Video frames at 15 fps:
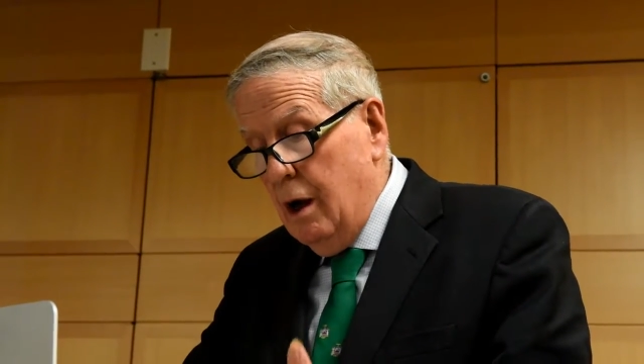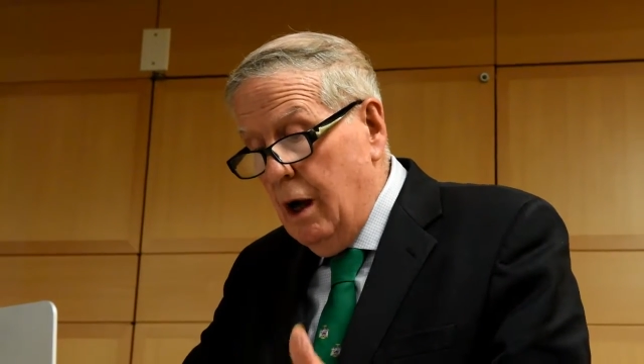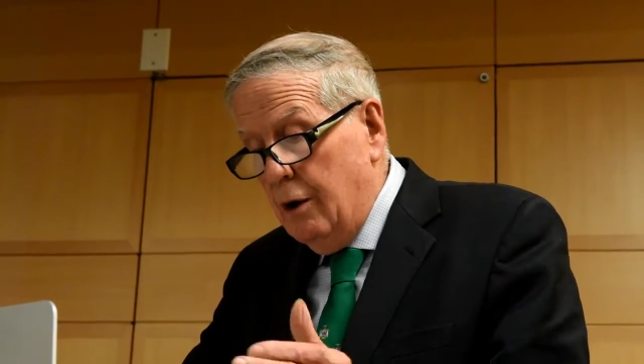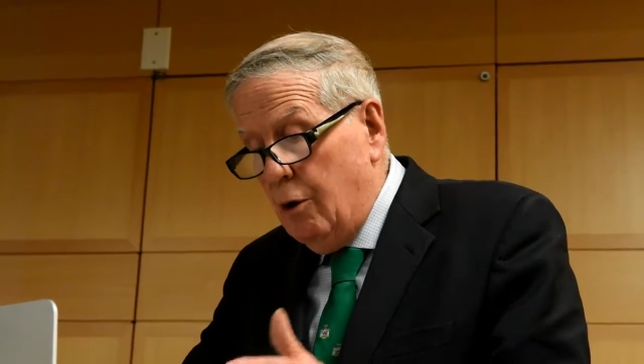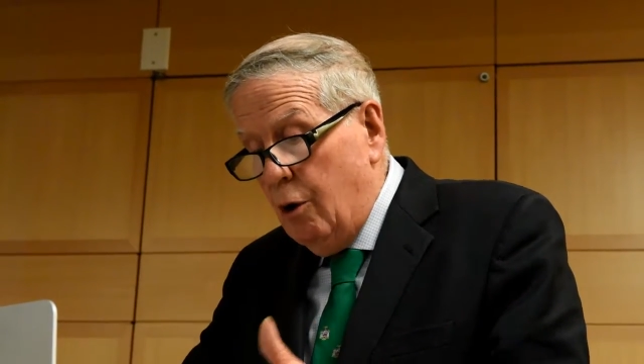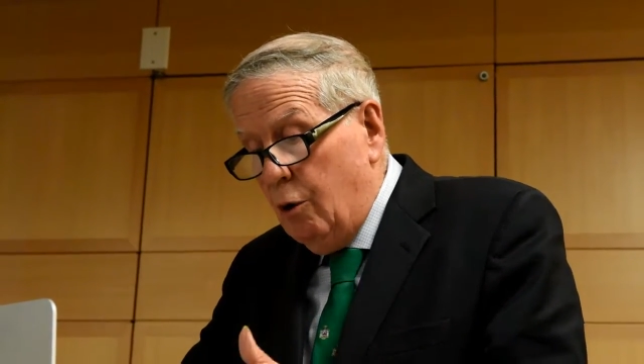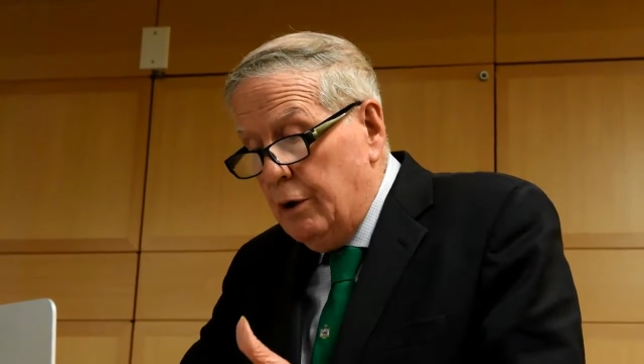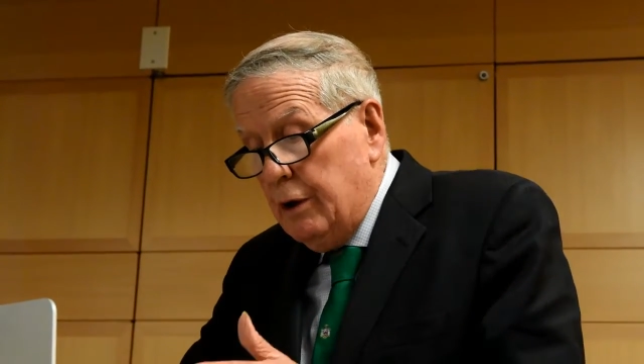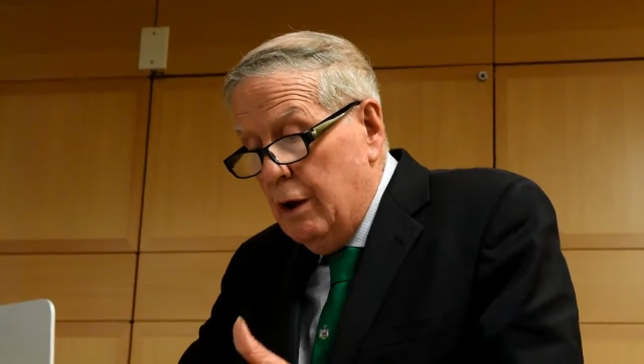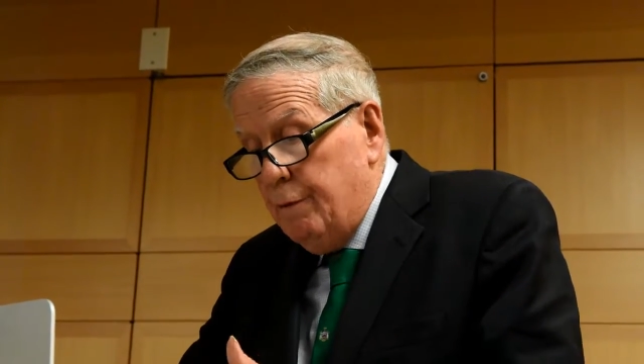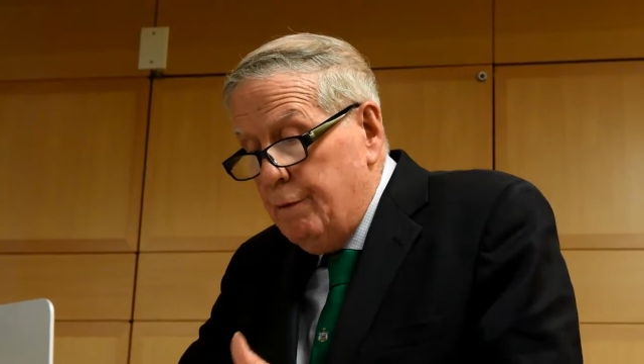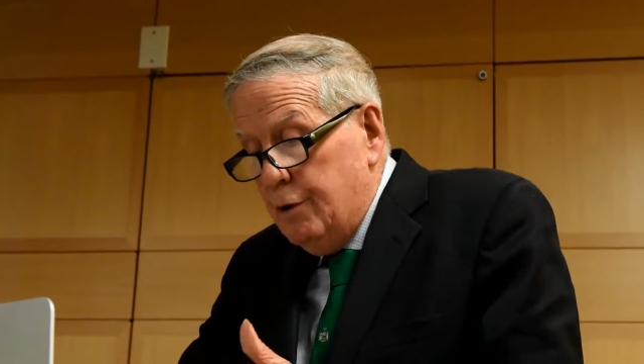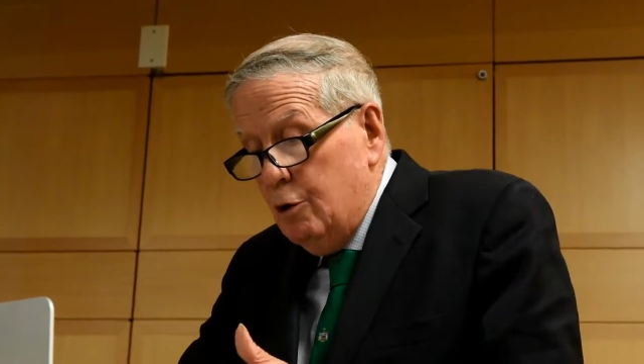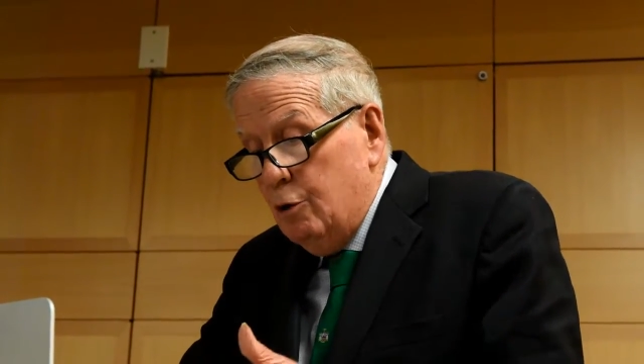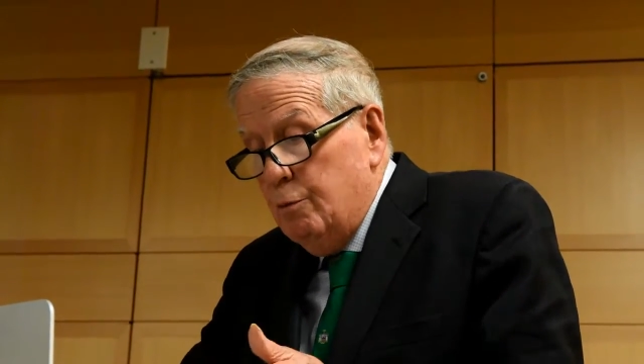on only a
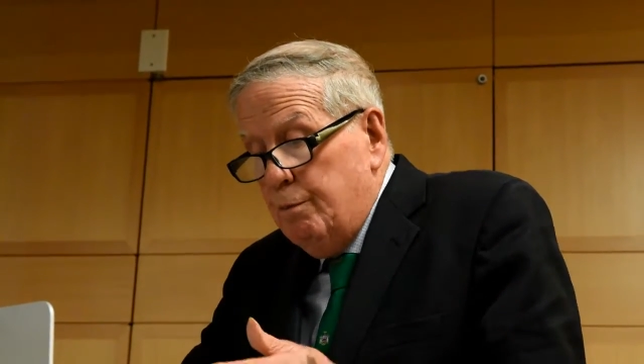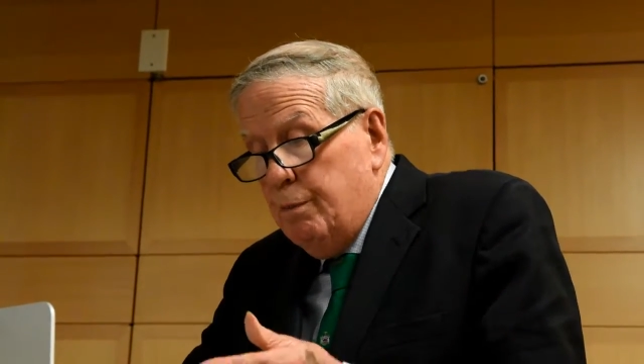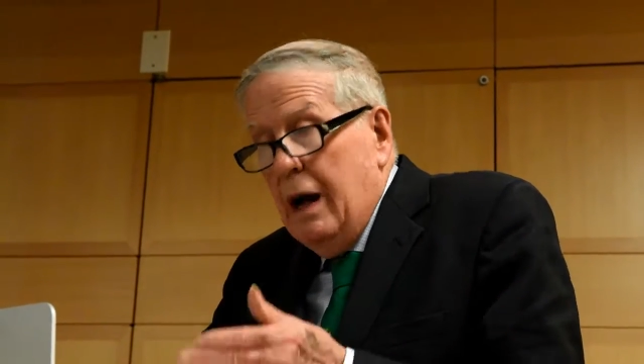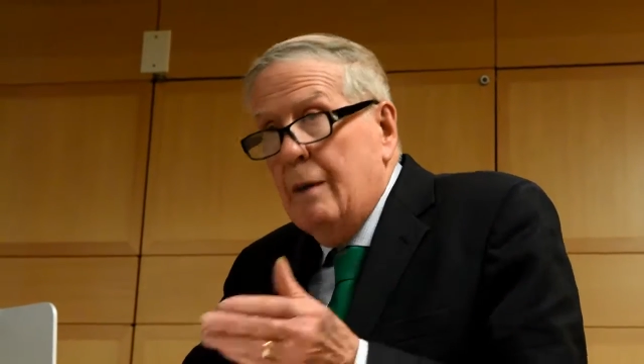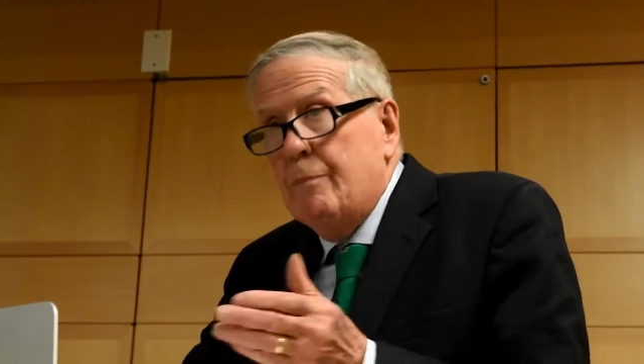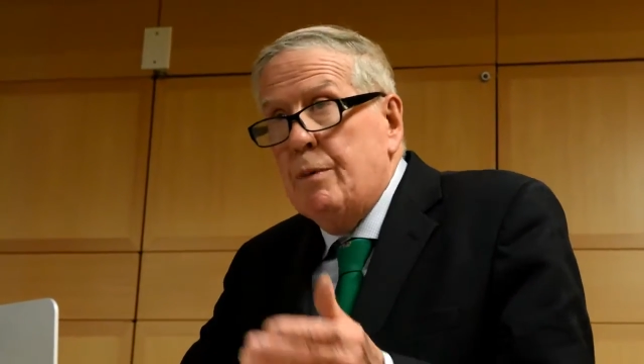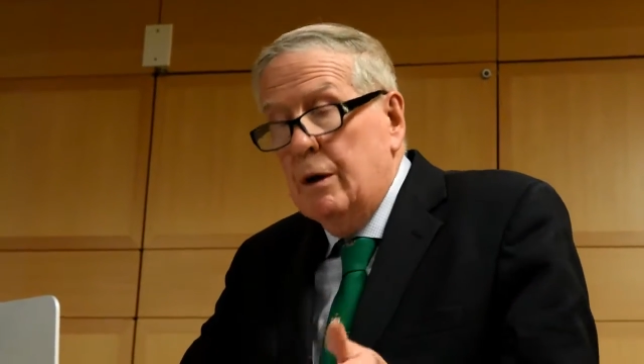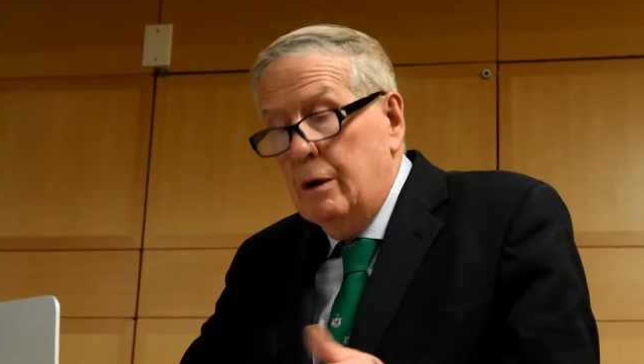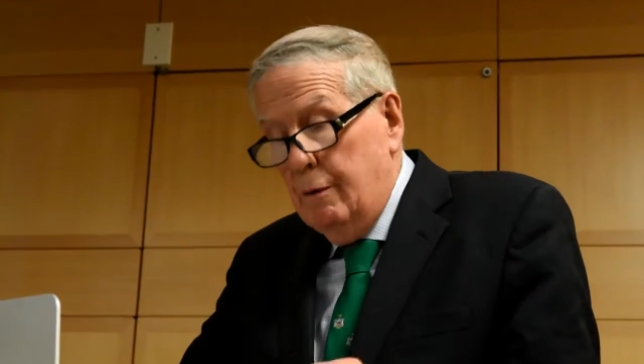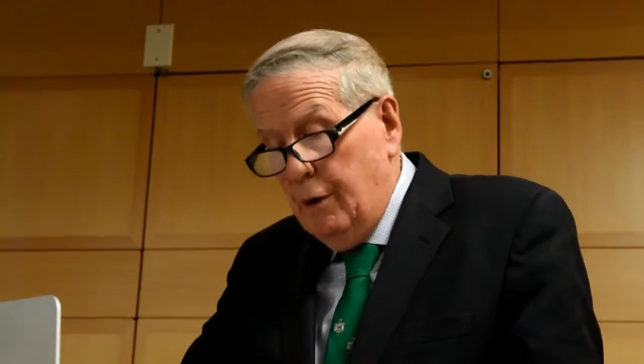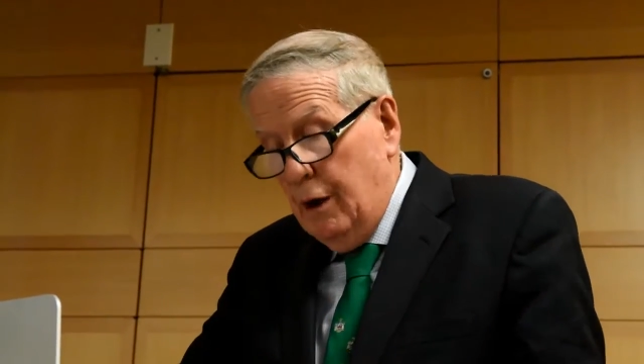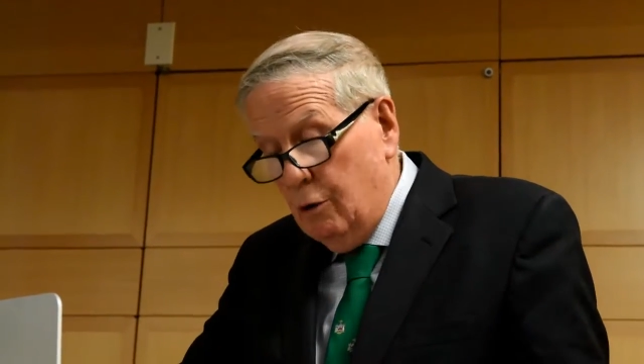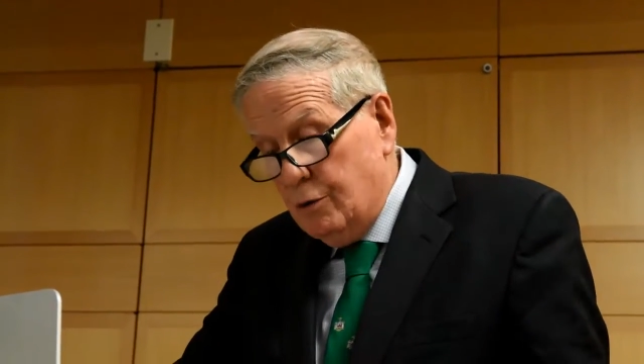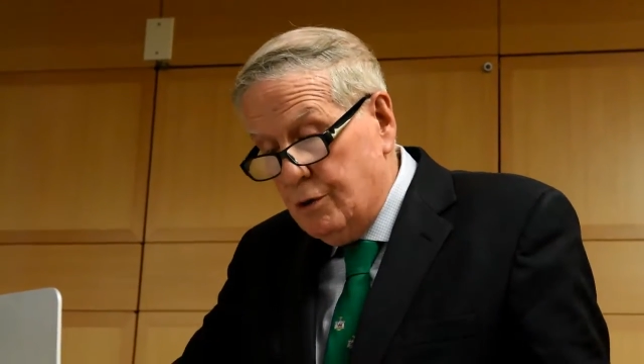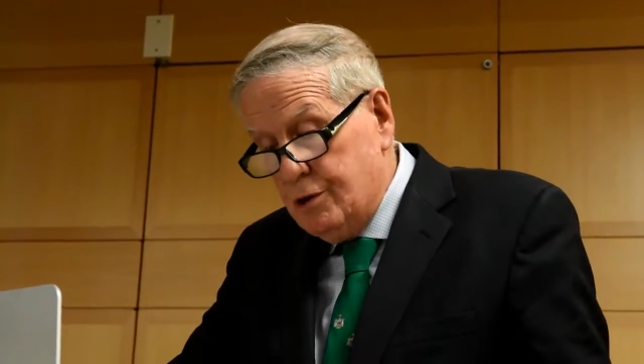few popular
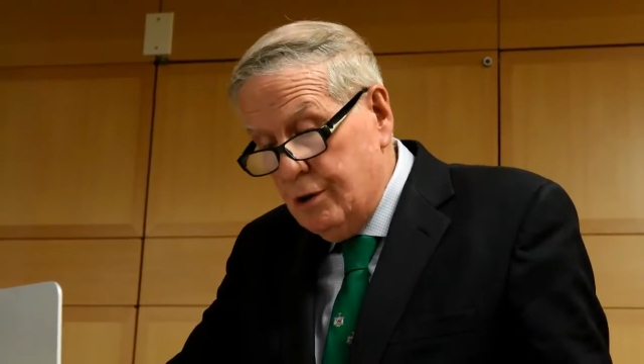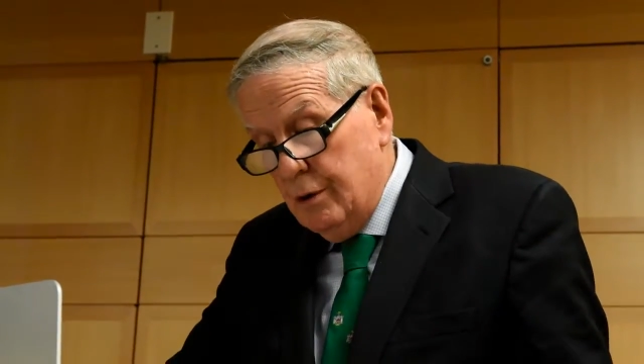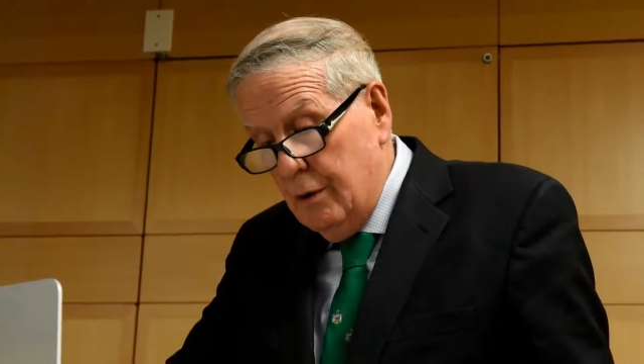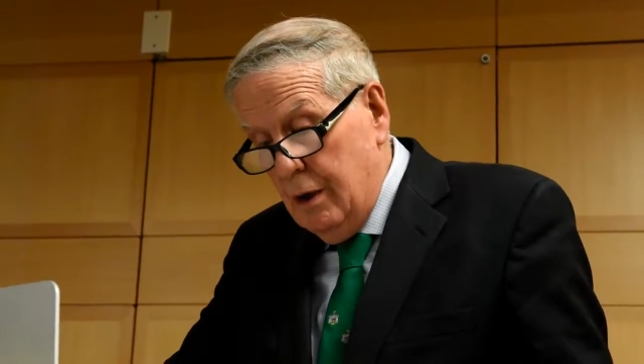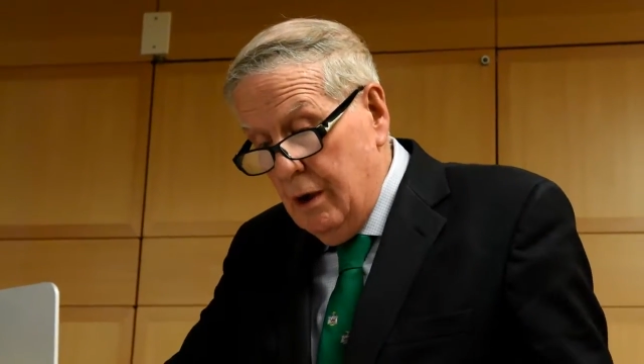votes.